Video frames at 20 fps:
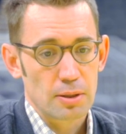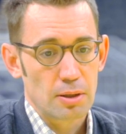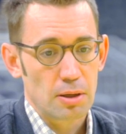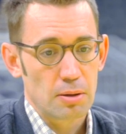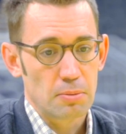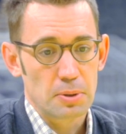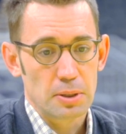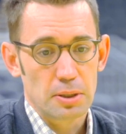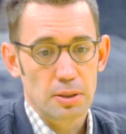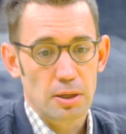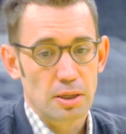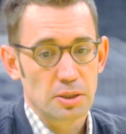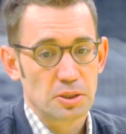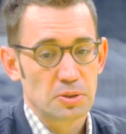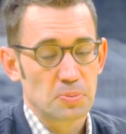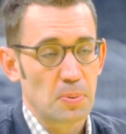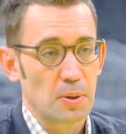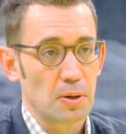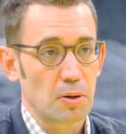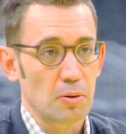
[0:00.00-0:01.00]
I mean, I
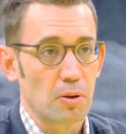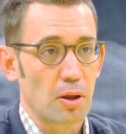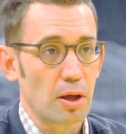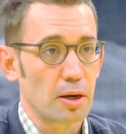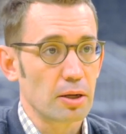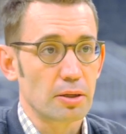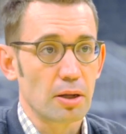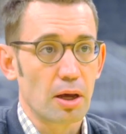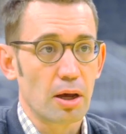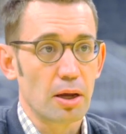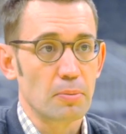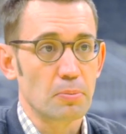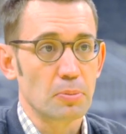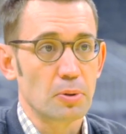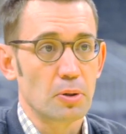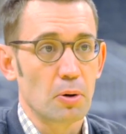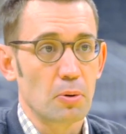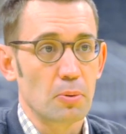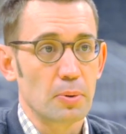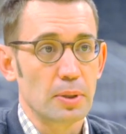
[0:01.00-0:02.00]
spent a lot of time
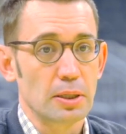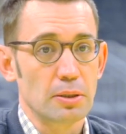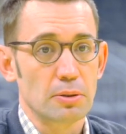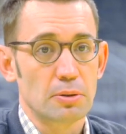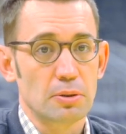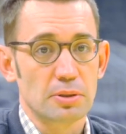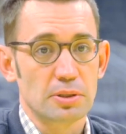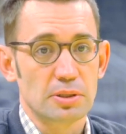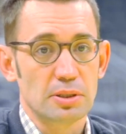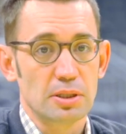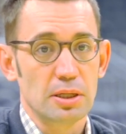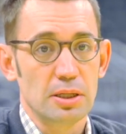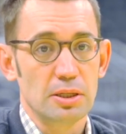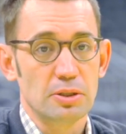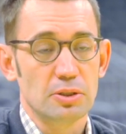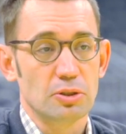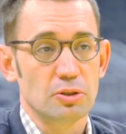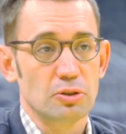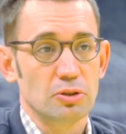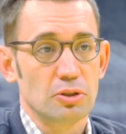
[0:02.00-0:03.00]
going to
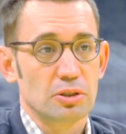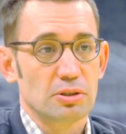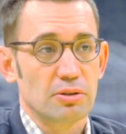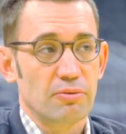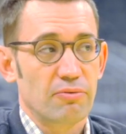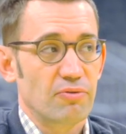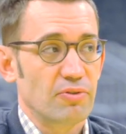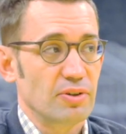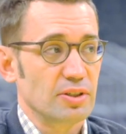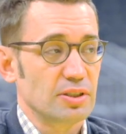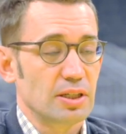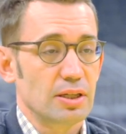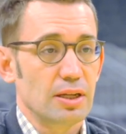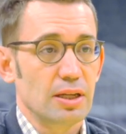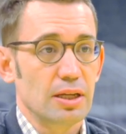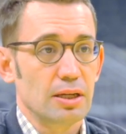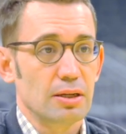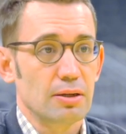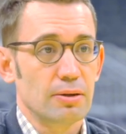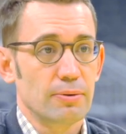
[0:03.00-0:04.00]
cities and just
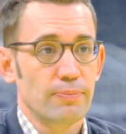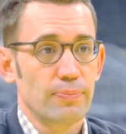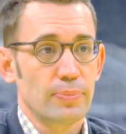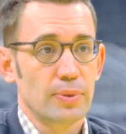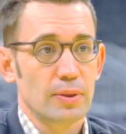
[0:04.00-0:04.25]
visiting